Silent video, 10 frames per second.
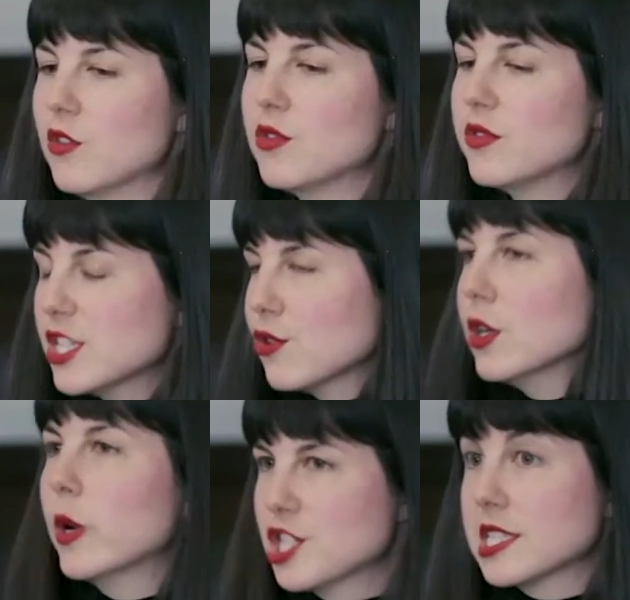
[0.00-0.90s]
These are
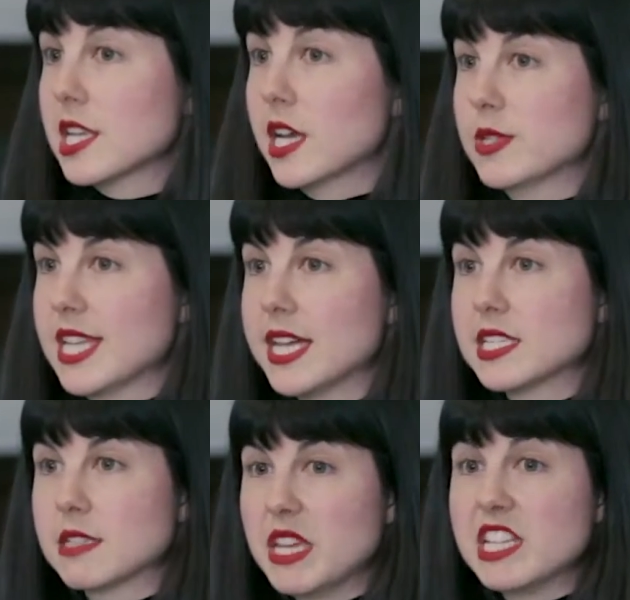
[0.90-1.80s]
all questions that I was
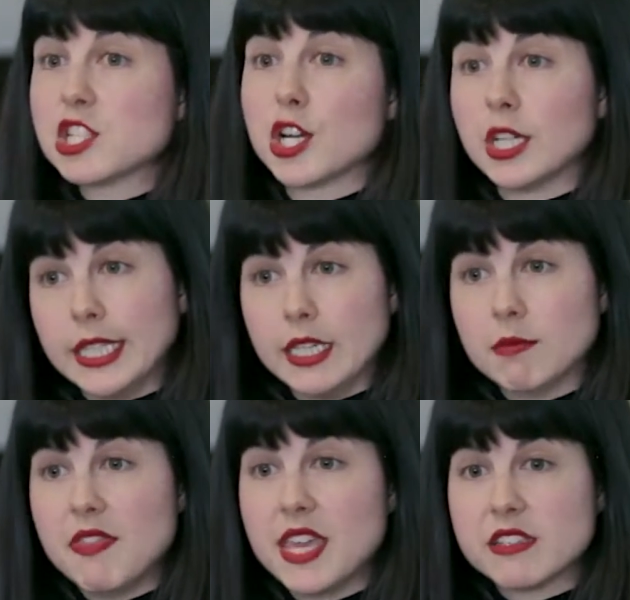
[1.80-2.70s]
asked internally,
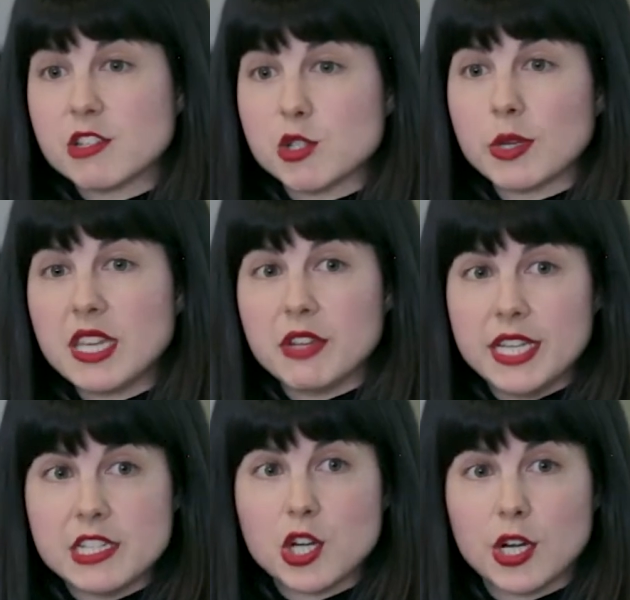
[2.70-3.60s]
and the answers were given
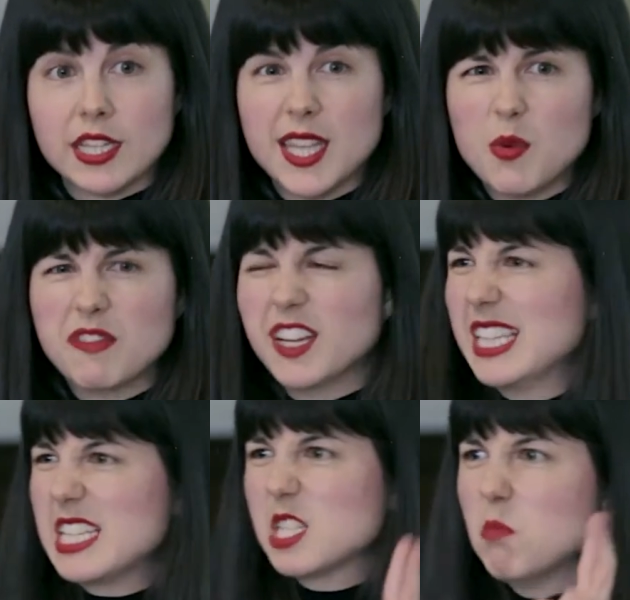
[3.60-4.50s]
internally. They were
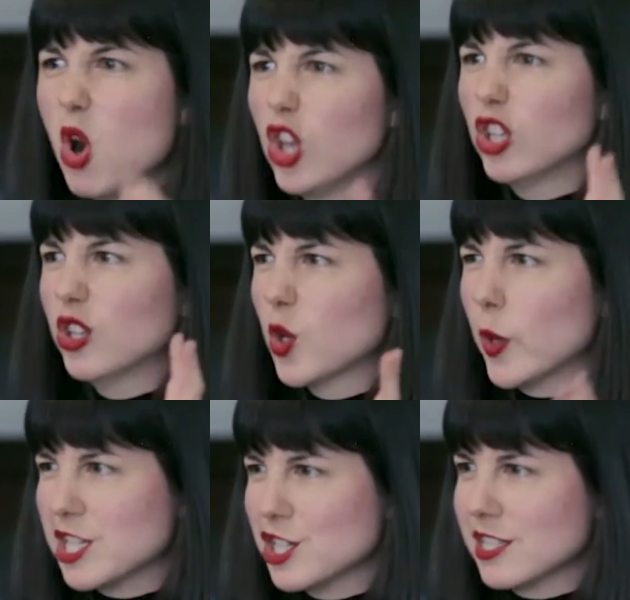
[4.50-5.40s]
fairly small
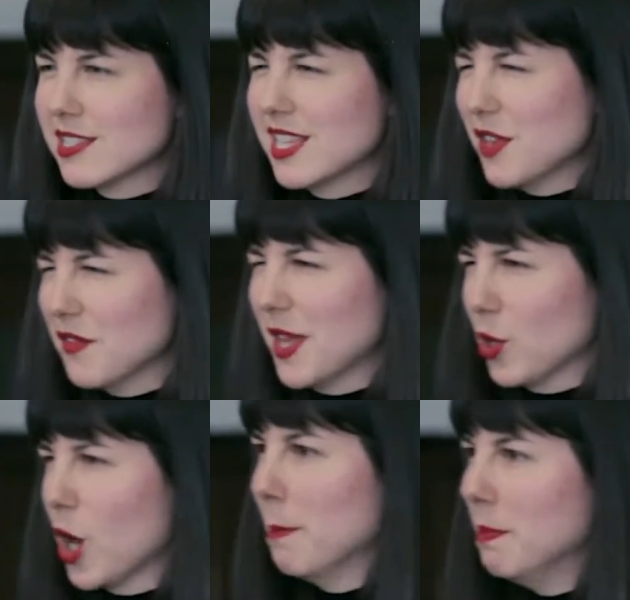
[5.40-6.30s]
questions, even if they
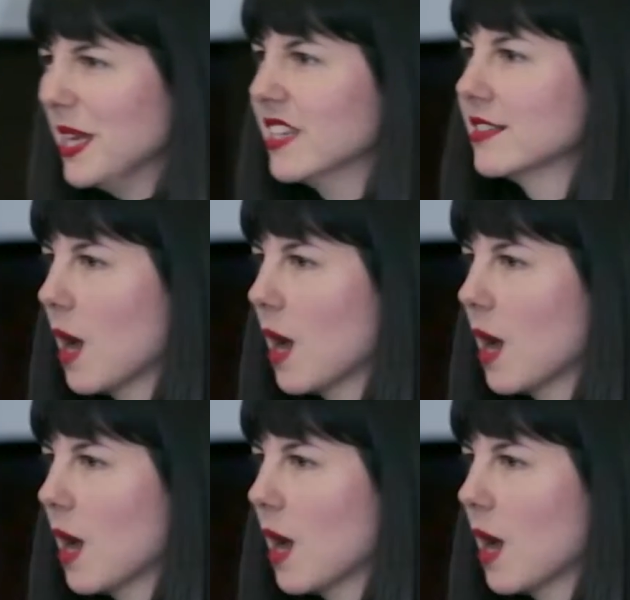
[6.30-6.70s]
were on big